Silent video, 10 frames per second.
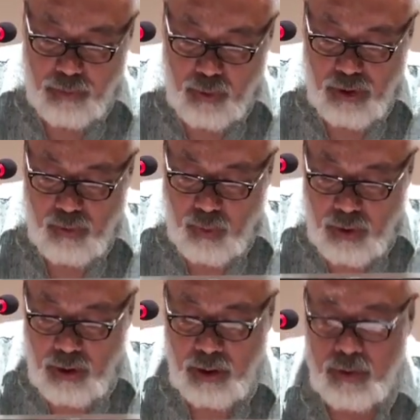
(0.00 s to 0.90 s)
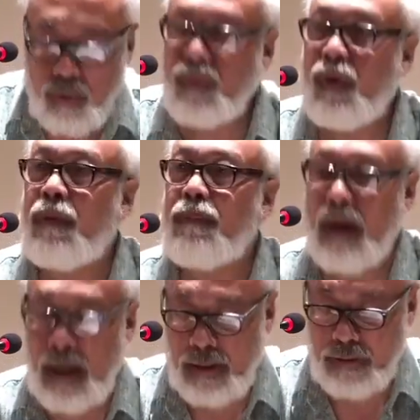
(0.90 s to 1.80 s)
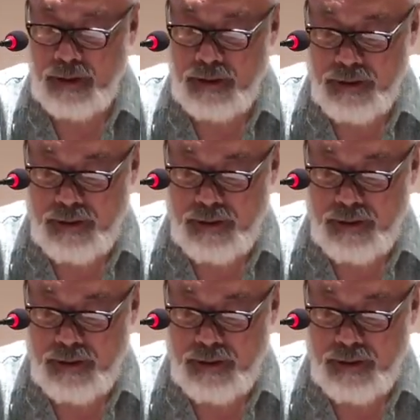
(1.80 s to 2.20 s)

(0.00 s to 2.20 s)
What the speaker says: brutal war to form Bangladesh,